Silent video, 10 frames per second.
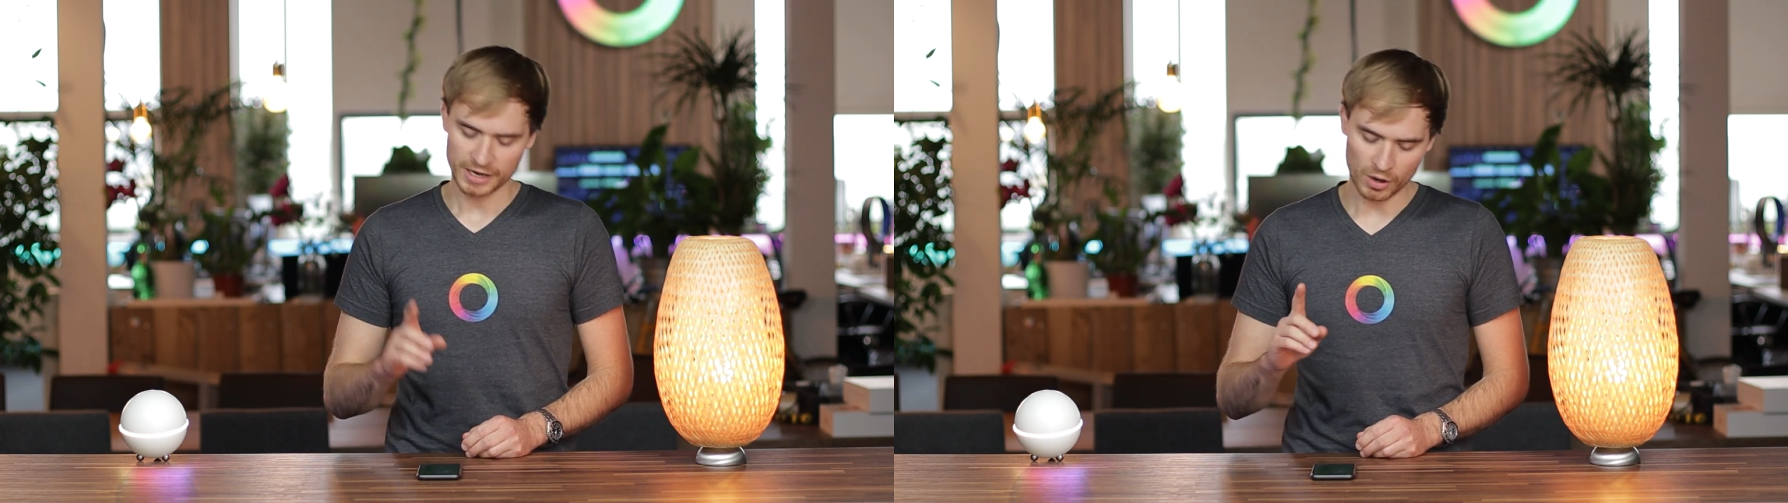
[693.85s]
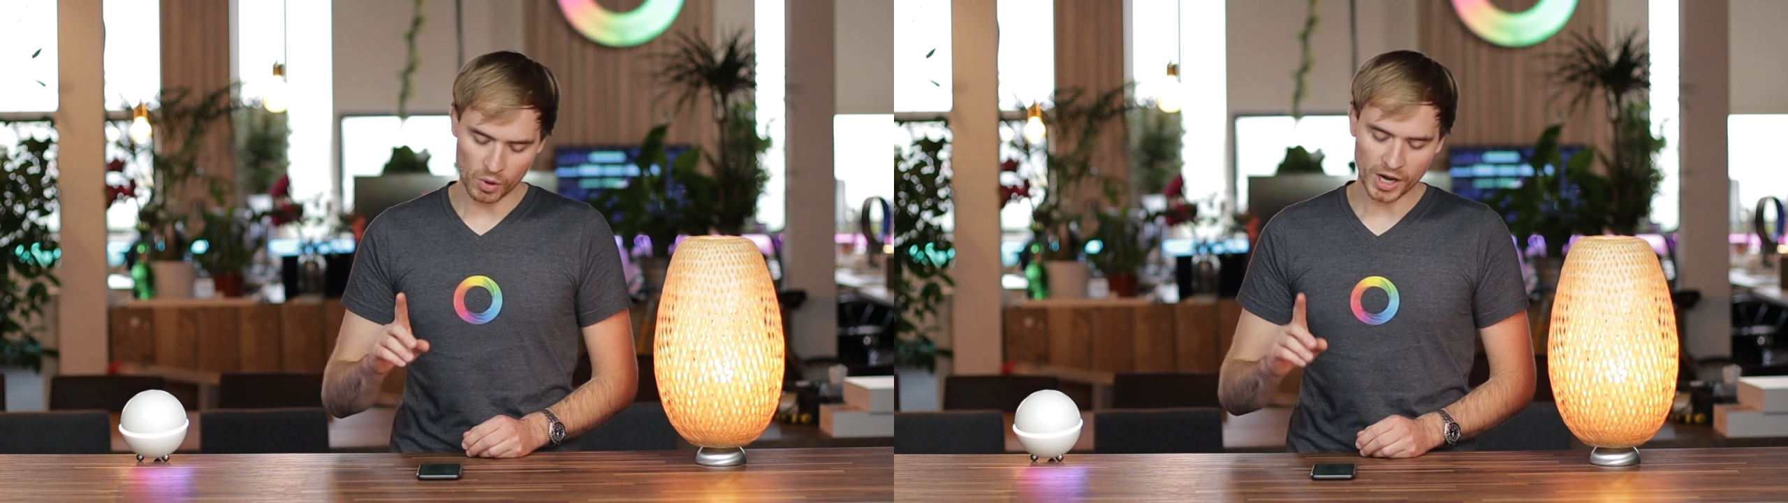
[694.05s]

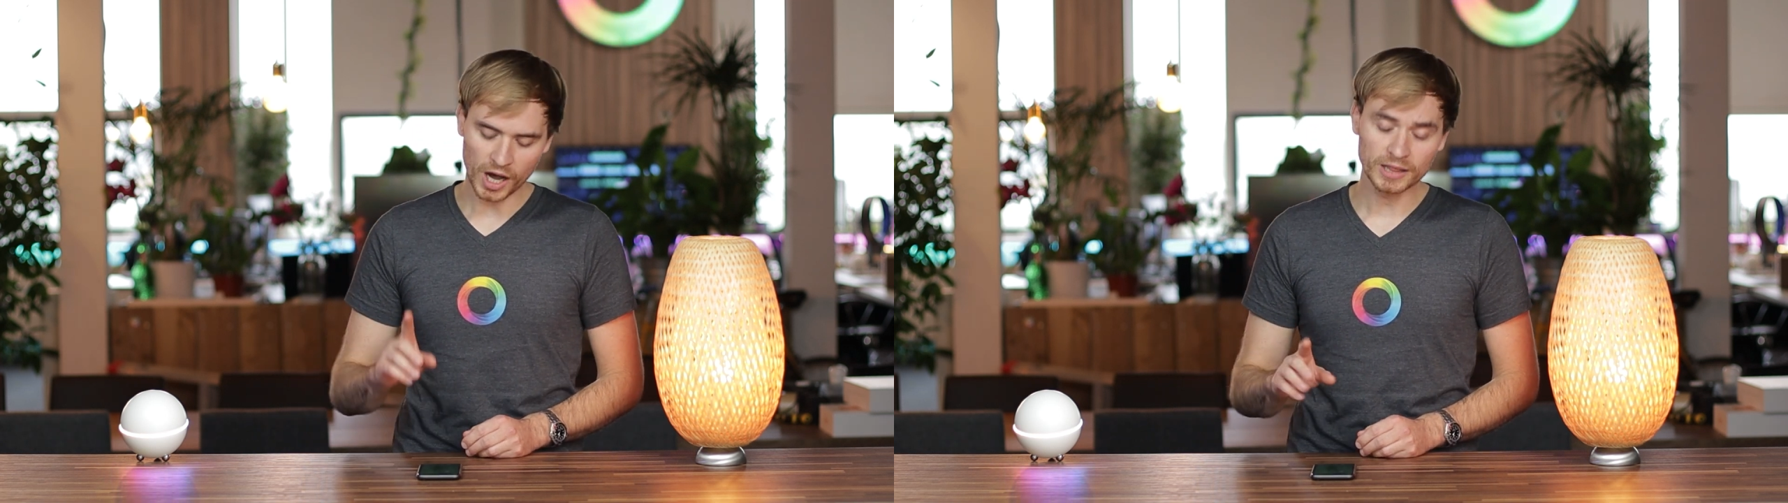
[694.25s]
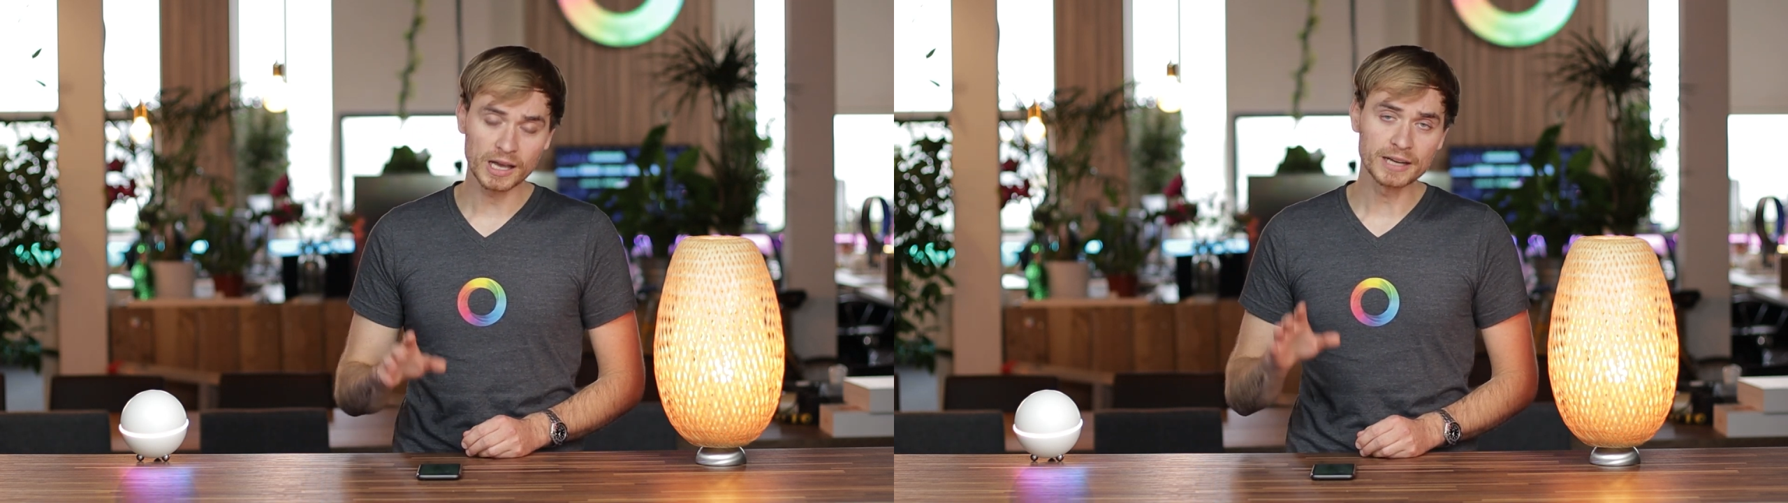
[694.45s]
Now, I want to
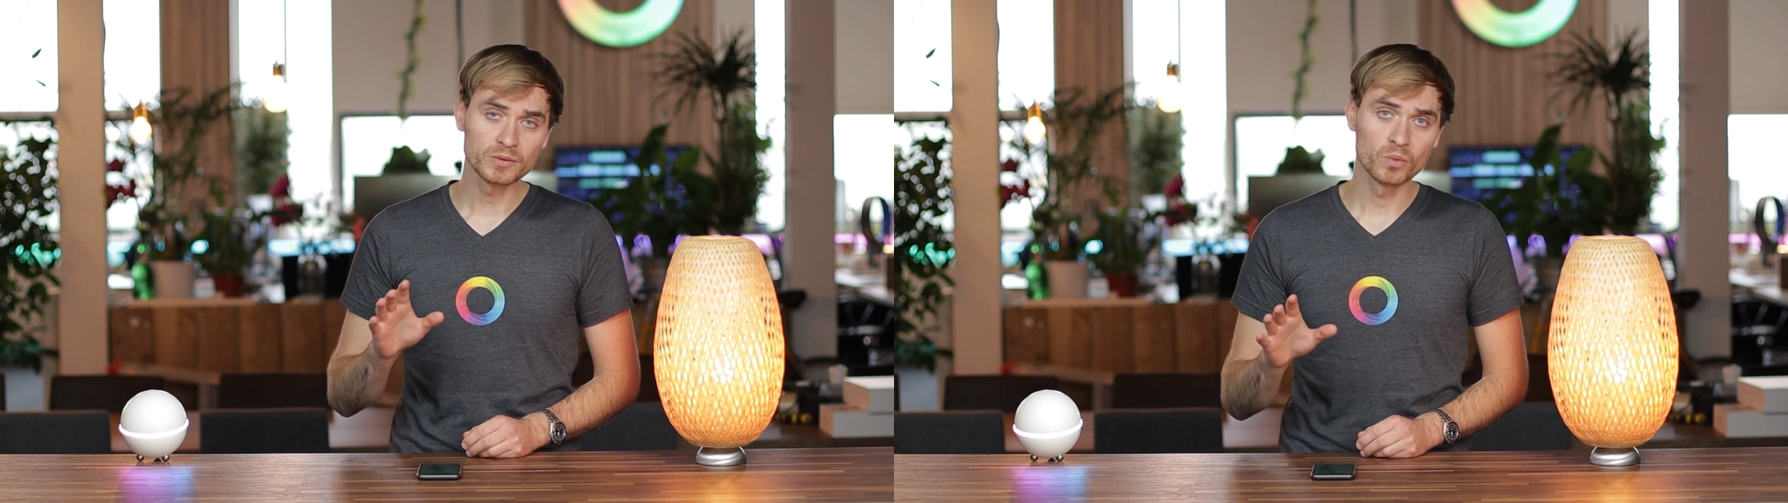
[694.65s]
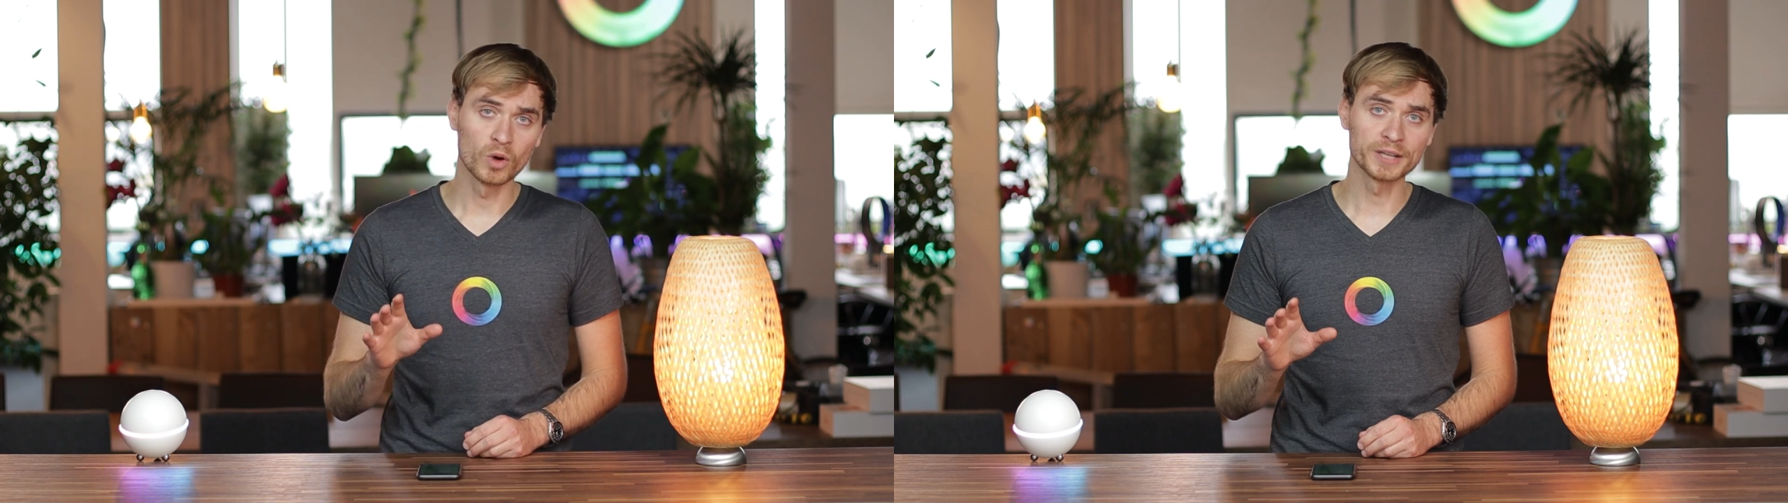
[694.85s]
highlight
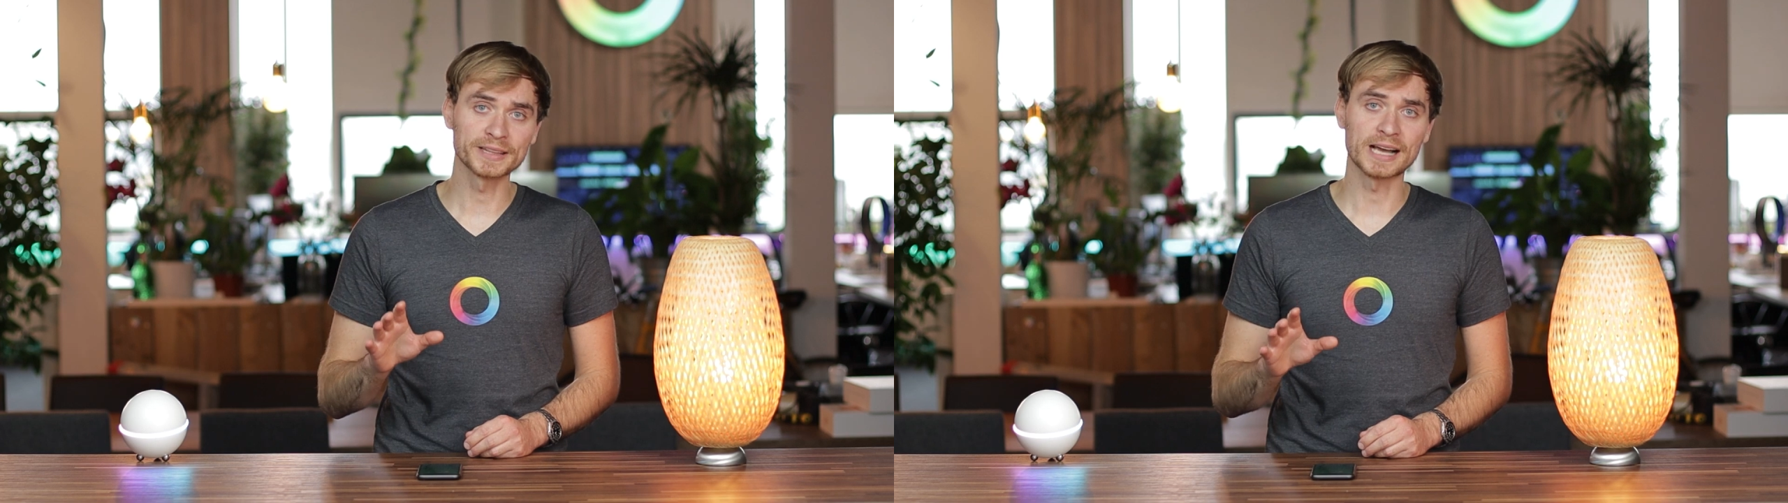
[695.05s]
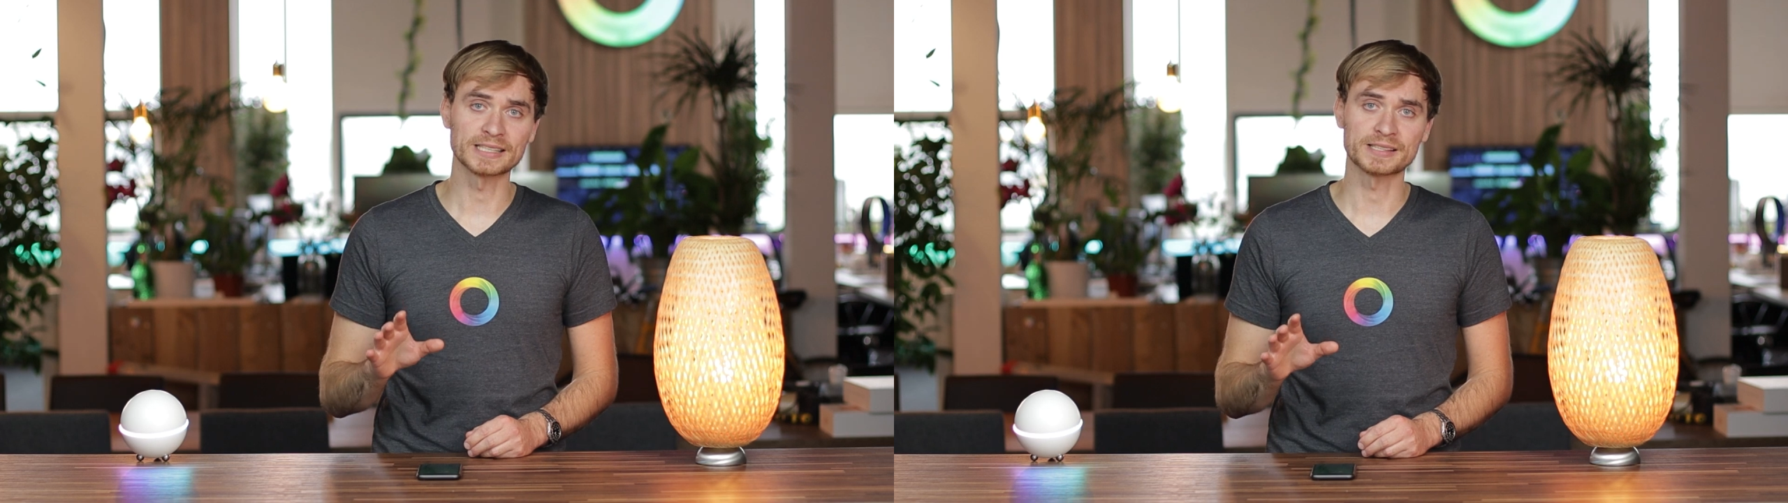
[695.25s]
one
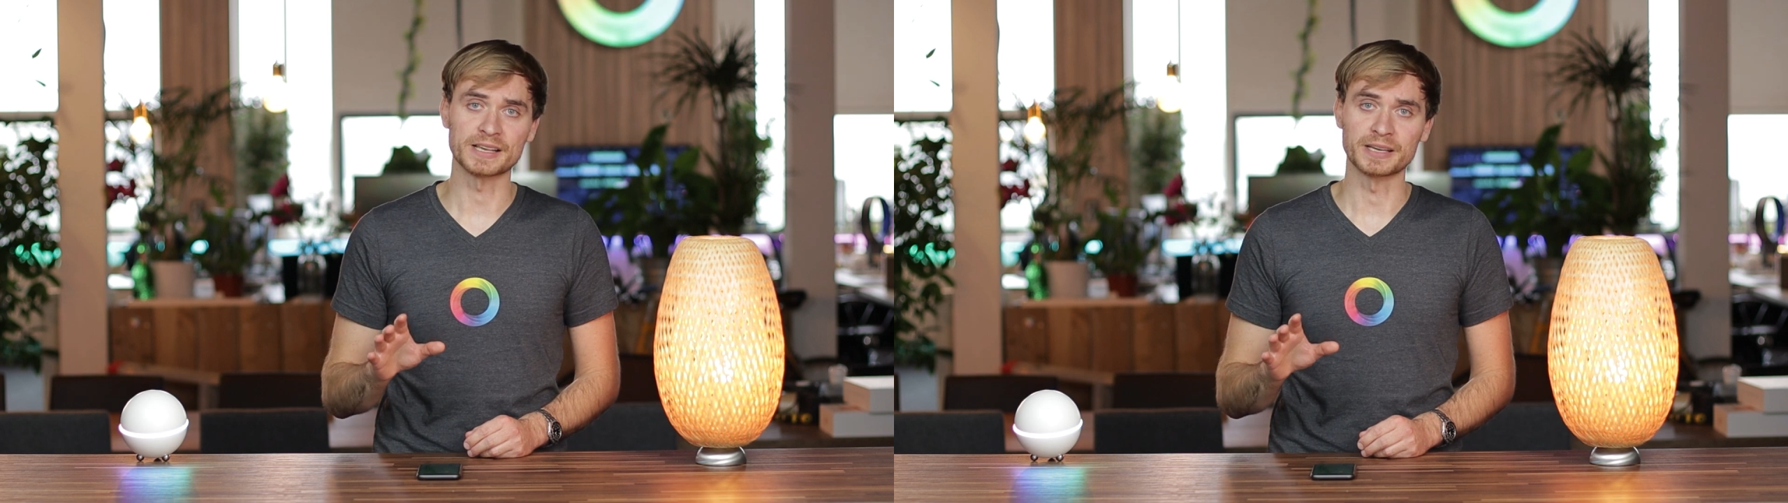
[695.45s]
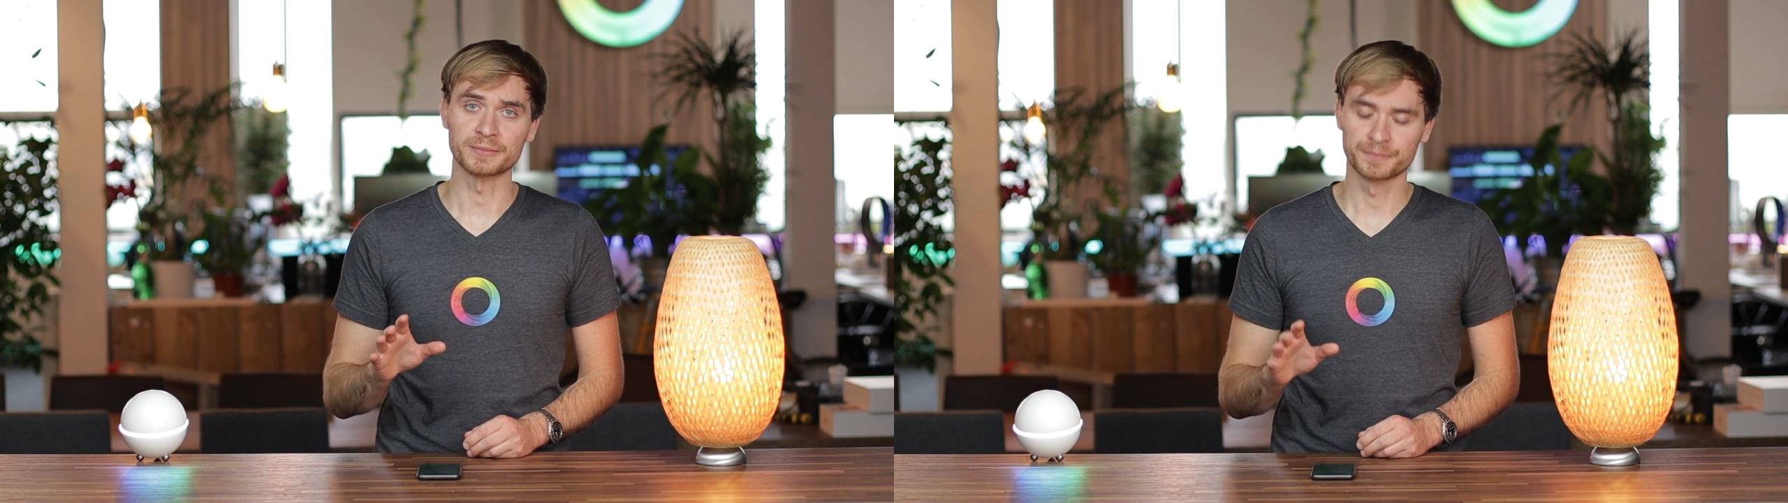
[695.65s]
last
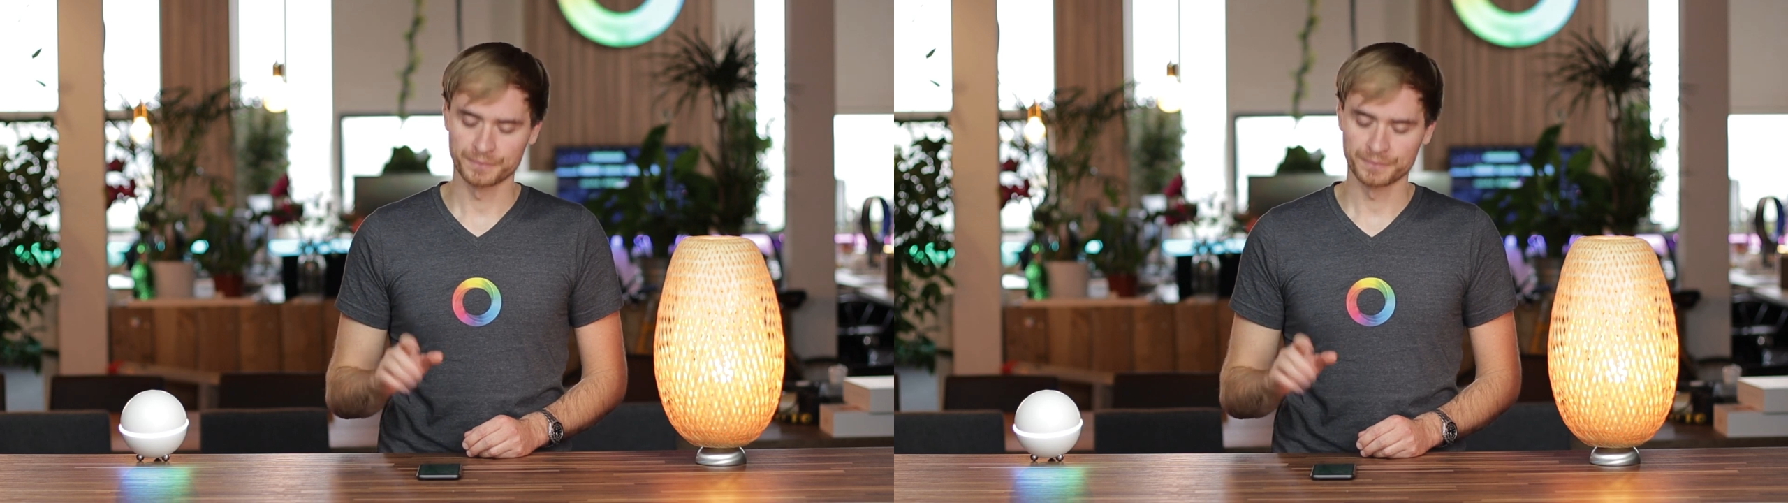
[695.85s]
thing.